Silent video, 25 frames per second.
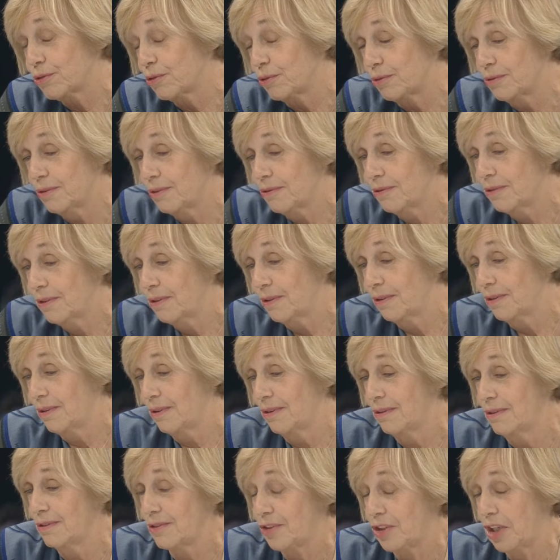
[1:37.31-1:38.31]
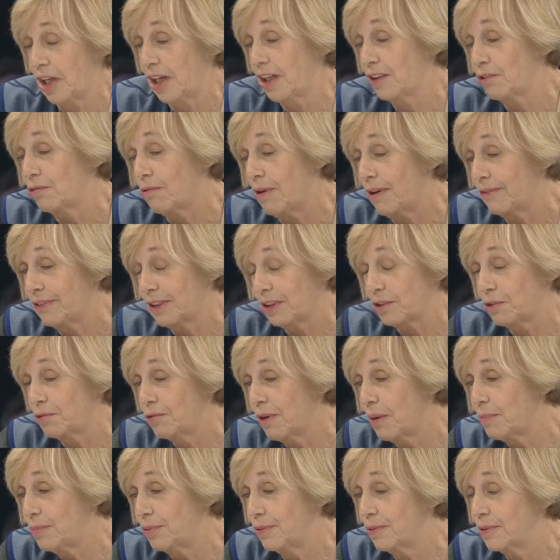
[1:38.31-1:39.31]
Well, if you will,
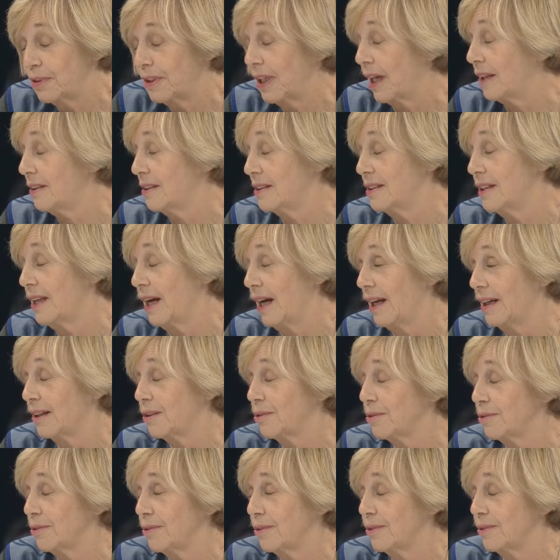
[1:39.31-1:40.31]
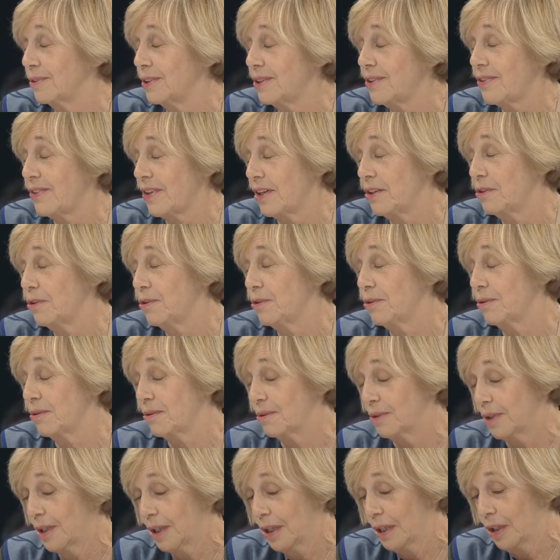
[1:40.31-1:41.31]
we always had
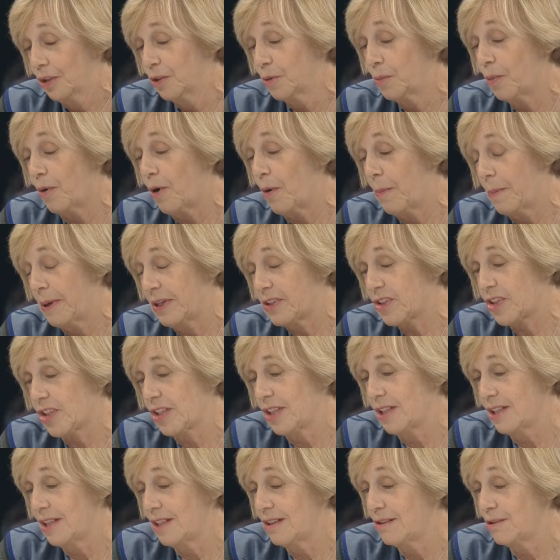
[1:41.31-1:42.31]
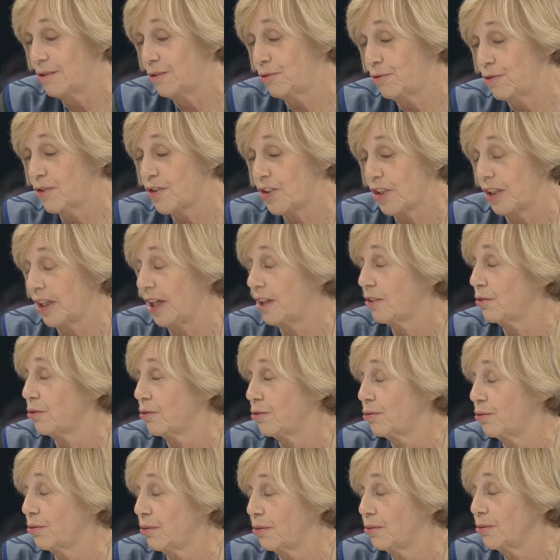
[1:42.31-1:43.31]
3 cardinal
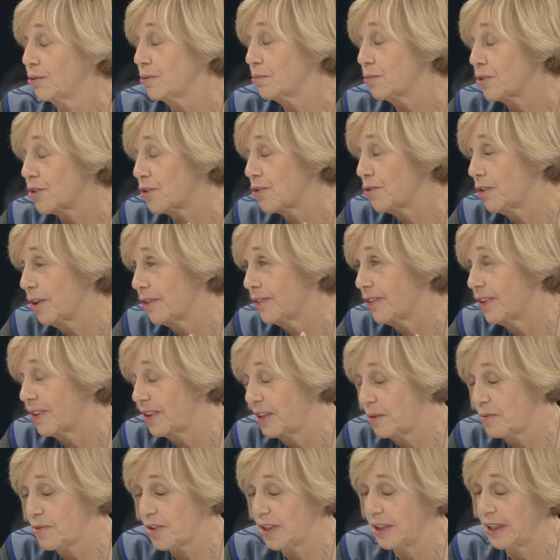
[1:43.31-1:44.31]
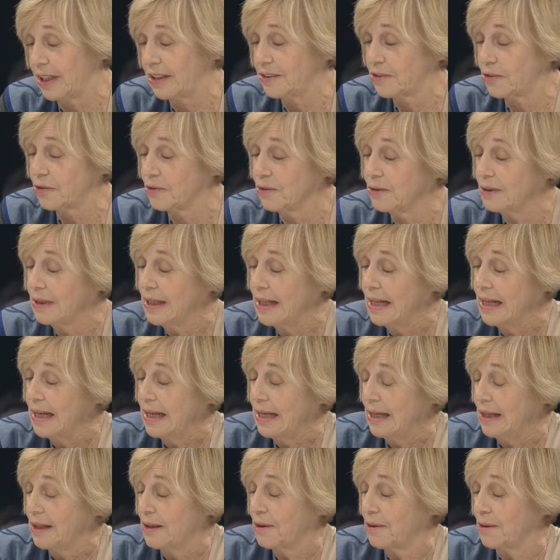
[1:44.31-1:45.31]
virtues that we tried to
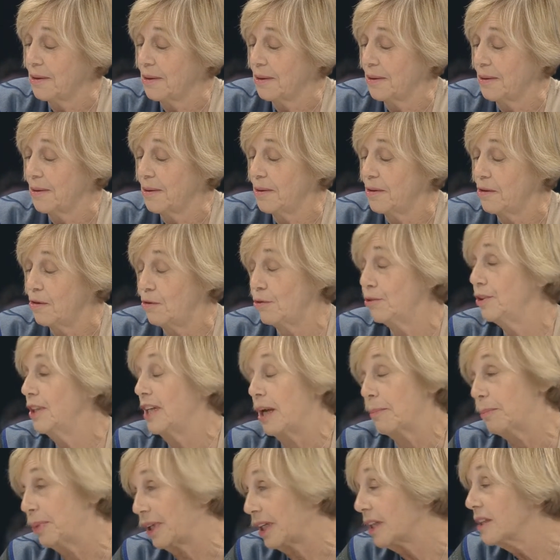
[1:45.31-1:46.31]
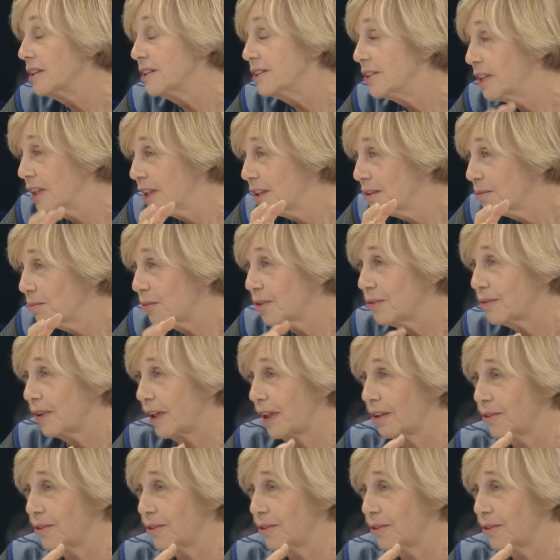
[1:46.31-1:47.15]
hand down from one generation to the next.